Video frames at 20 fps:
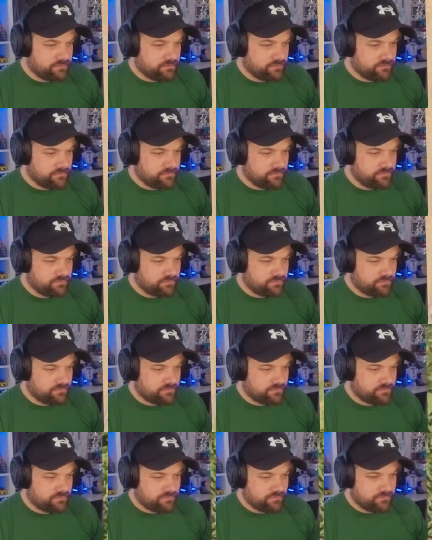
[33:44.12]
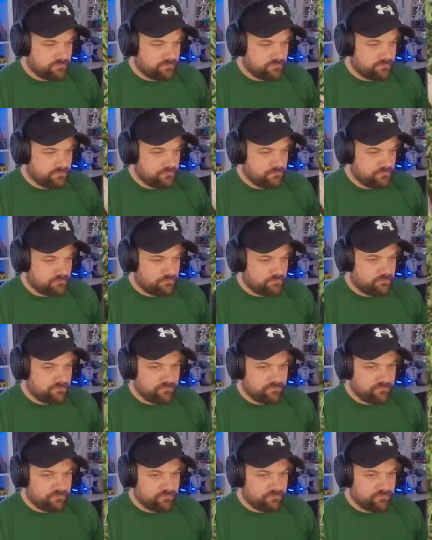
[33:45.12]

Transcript: Nobody speaks.